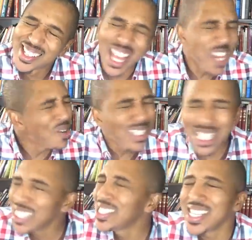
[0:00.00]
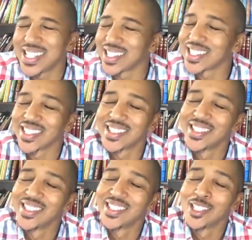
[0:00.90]
that you sent Jesus
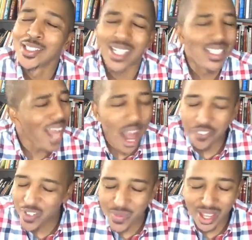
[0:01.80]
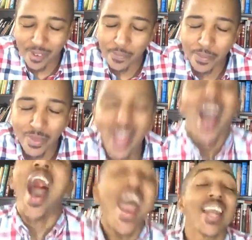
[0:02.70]
to die for me.
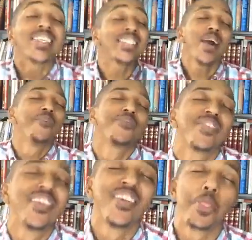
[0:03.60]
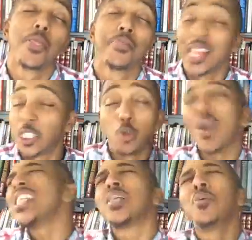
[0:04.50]
I accept that you
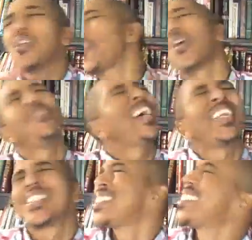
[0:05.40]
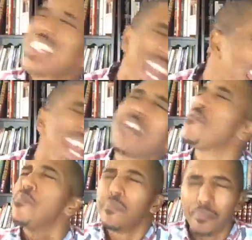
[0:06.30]
raised him on the third day to save
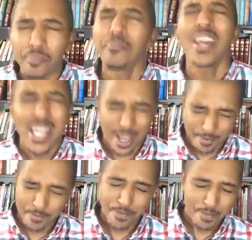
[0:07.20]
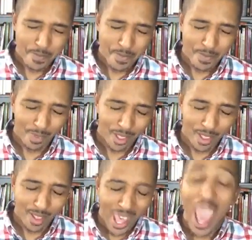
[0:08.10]
me.
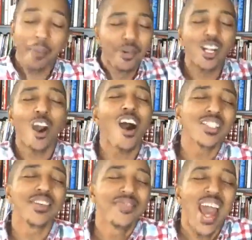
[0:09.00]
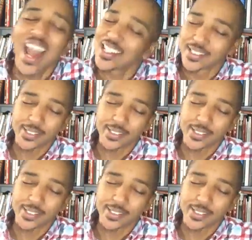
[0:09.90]
And because of that,